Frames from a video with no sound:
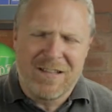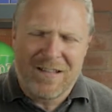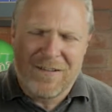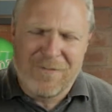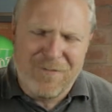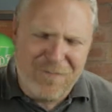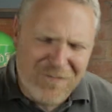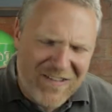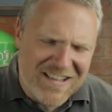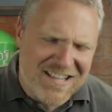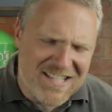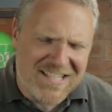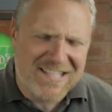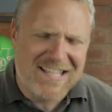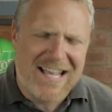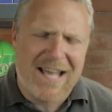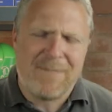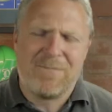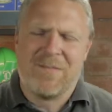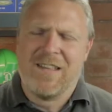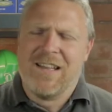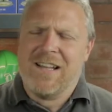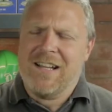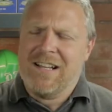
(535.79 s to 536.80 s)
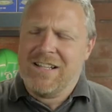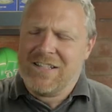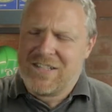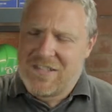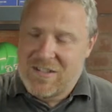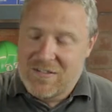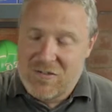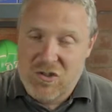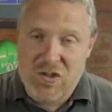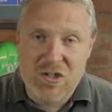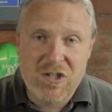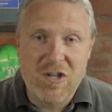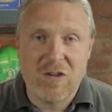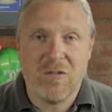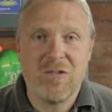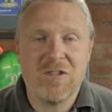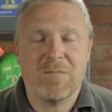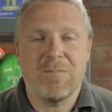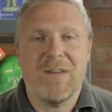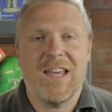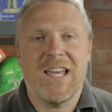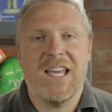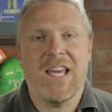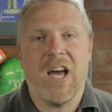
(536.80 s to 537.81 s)
convince them to
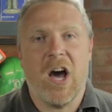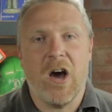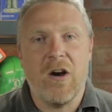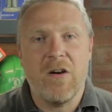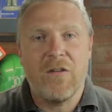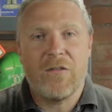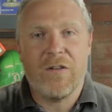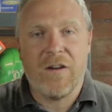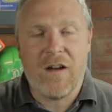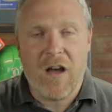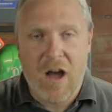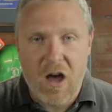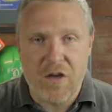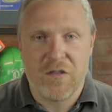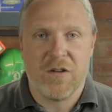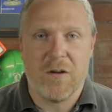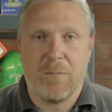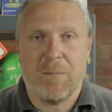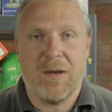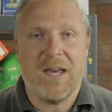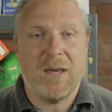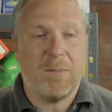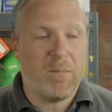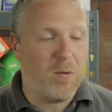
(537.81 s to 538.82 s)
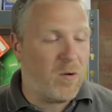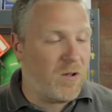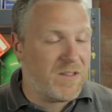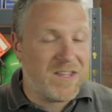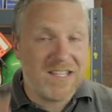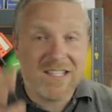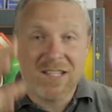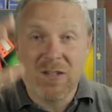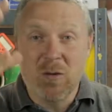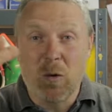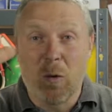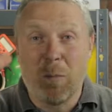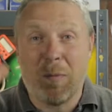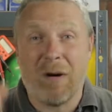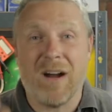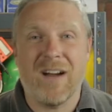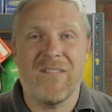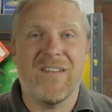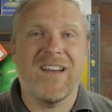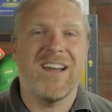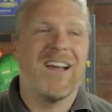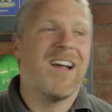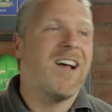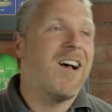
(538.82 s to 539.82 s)
choose me over other people. And this is all part
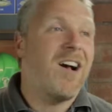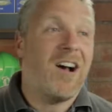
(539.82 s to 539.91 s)
of it.